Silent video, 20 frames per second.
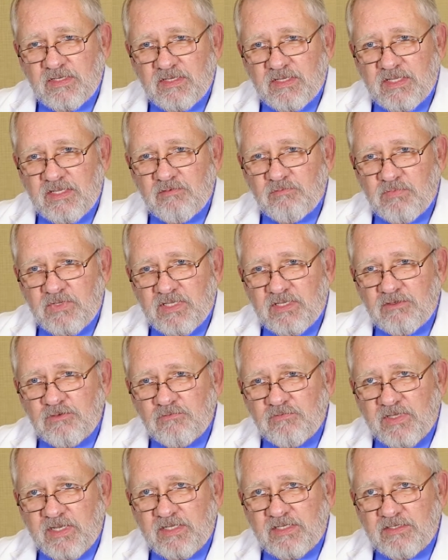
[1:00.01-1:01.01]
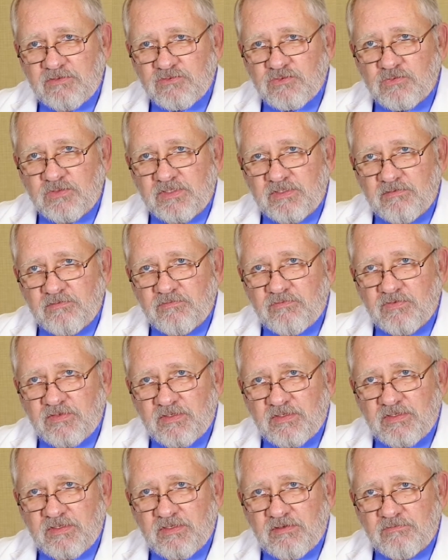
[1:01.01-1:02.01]
And men who've had a history of
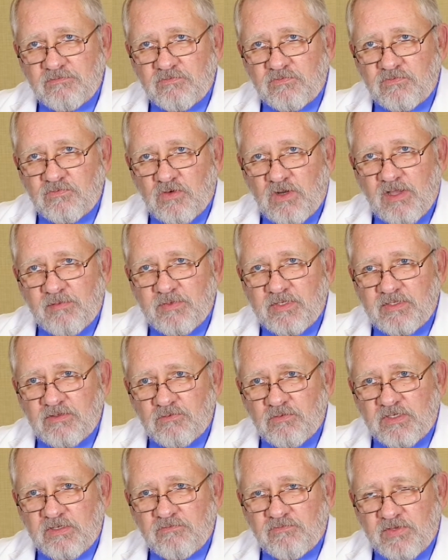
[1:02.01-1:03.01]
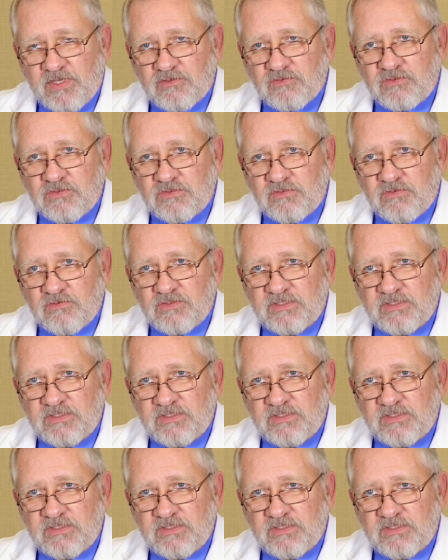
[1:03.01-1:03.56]
trauma or infection to their